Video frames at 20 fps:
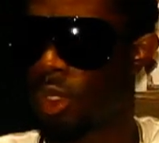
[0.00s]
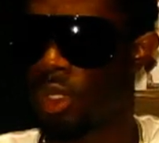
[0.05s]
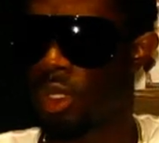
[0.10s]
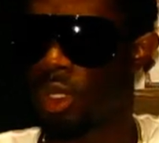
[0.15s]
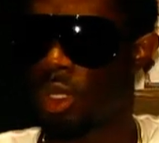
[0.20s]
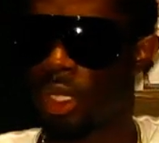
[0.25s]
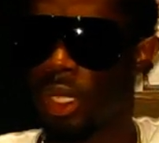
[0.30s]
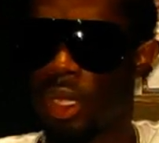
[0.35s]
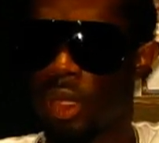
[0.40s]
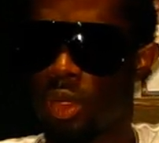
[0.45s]

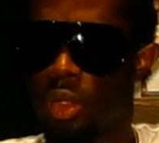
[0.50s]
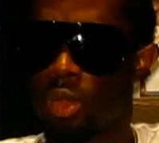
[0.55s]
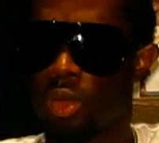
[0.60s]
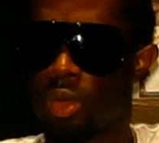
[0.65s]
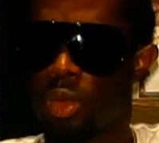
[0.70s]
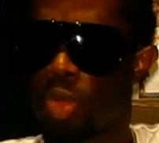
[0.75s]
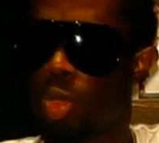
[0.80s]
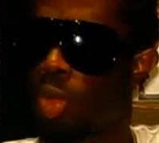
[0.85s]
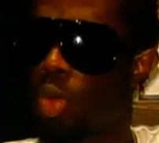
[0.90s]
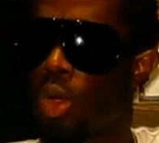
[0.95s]
you can do
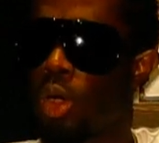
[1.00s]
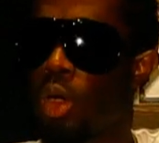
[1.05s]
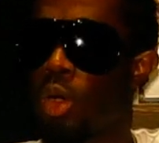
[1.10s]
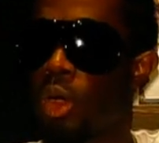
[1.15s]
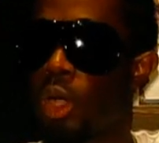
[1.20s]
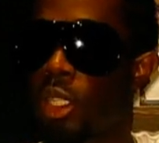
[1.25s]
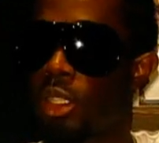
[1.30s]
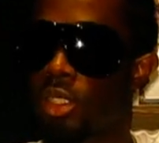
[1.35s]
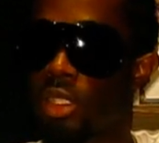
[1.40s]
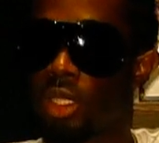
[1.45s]
2
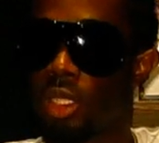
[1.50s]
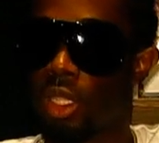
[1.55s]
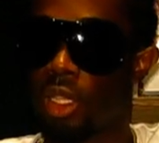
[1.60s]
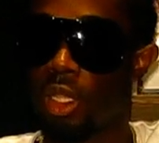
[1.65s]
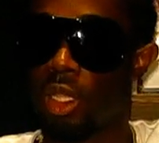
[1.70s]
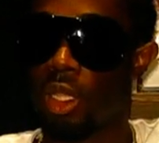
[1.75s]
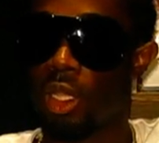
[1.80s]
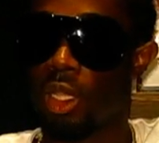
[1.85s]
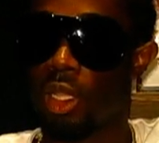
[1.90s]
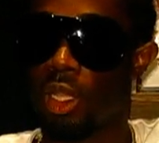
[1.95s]
hours
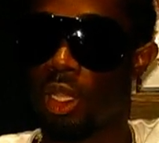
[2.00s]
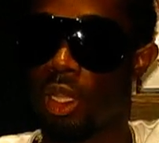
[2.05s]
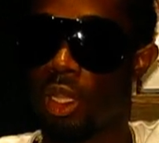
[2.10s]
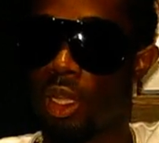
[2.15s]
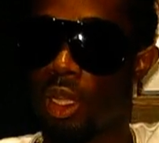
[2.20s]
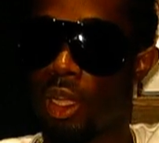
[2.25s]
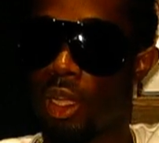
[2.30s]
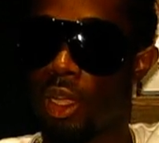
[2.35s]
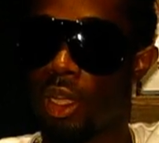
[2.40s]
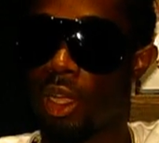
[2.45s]

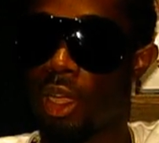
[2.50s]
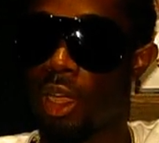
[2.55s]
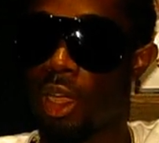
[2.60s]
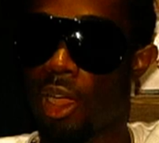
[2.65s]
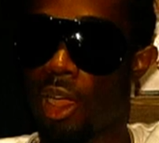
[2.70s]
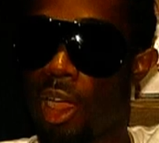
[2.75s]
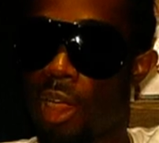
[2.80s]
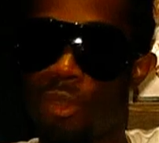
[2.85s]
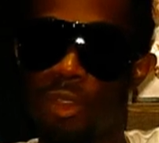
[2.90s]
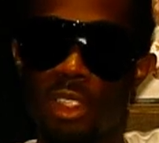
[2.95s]

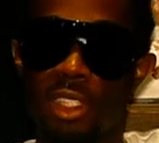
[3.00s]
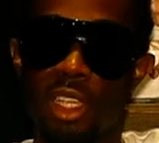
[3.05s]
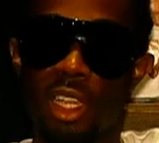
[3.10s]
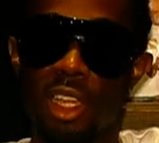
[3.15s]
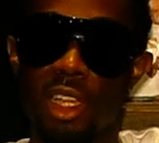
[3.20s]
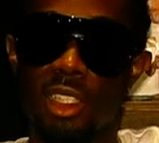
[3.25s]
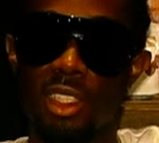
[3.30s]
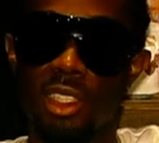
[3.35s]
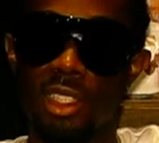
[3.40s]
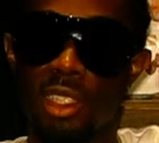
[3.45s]
of
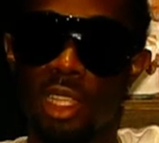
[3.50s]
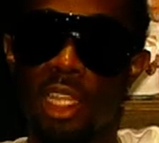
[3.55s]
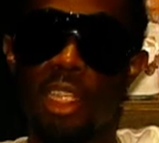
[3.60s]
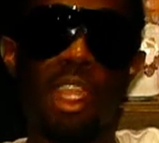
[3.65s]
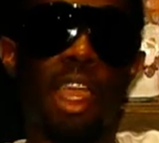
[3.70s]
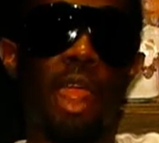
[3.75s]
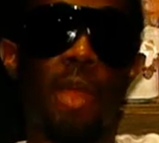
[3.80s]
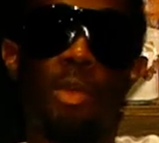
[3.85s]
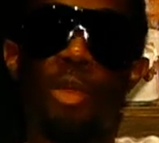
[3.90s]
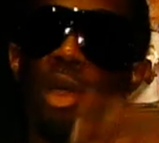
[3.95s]
songs that
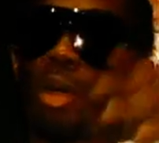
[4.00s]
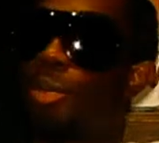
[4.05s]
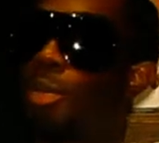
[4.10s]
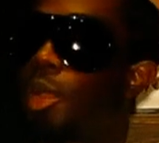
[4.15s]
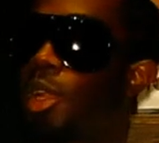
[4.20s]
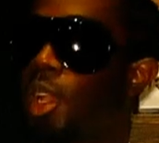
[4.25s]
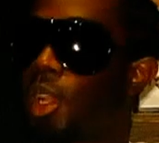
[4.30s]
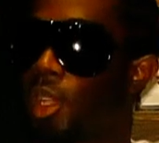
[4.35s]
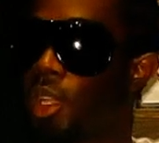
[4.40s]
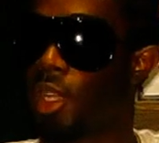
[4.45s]
are
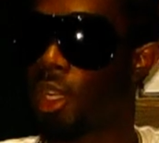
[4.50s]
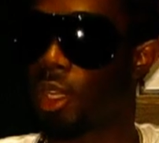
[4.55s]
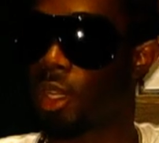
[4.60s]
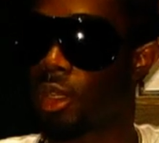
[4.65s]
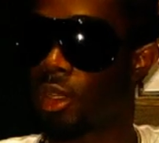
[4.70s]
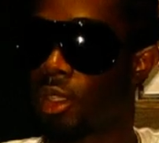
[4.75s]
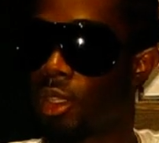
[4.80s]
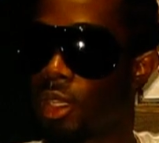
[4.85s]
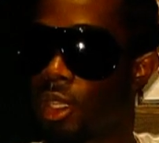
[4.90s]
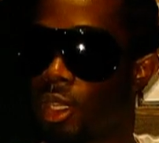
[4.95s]
popular there
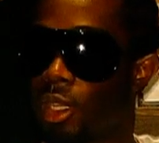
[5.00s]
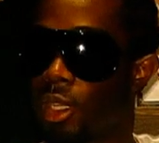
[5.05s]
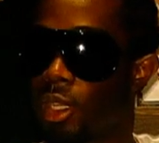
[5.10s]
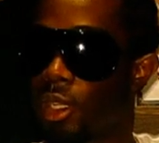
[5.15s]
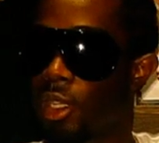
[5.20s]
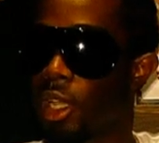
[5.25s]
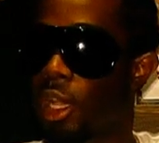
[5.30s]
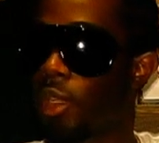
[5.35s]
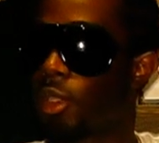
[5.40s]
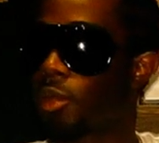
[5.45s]

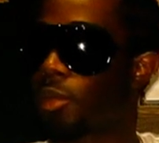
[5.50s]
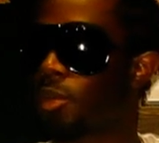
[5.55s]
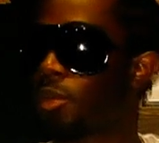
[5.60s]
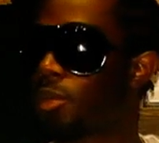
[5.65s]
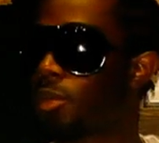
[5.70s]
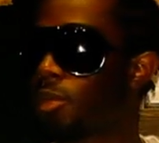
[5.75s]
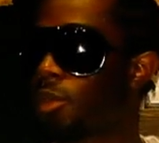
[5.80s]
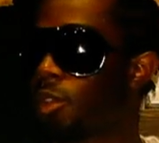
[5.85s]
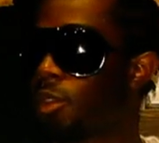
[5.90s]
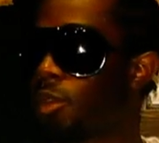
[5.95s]
that
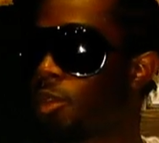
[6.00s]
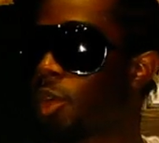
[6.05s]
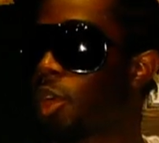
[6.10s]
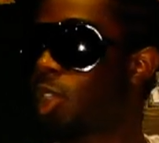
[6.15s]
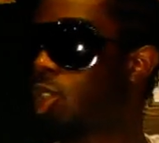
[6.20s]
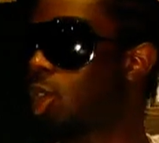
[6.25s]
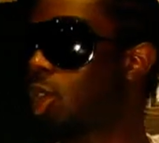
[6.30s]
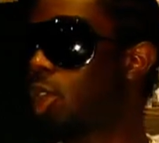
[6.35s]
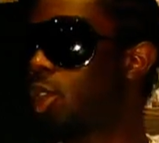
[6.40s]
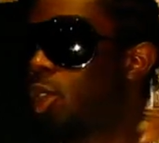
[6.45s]

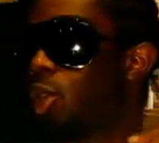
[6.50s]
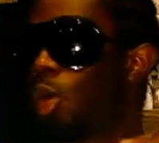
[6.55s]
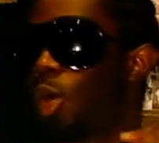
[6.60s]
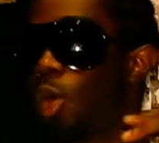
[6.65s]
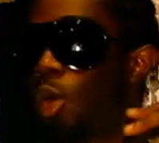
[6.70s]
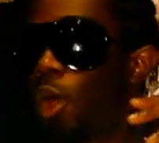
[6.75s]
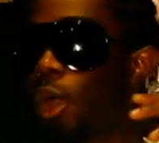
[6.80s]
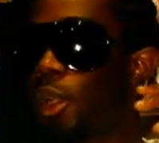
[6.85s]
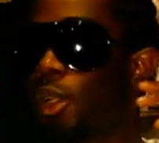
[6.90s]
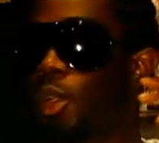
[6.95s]
virtually no
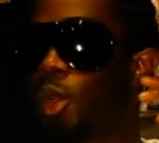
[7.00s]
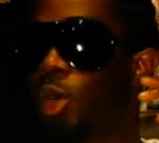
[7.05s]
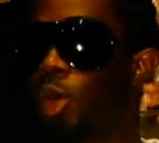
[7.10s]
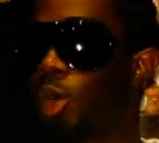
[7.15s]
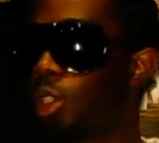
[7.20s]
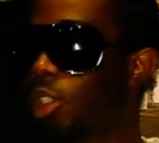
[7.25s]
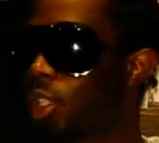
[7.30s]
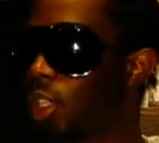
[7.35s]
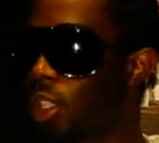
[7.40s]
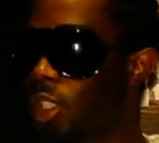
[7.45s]
one
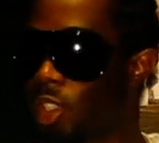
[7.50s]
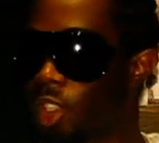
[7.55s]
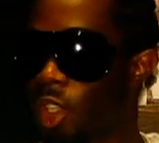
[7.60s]
knows in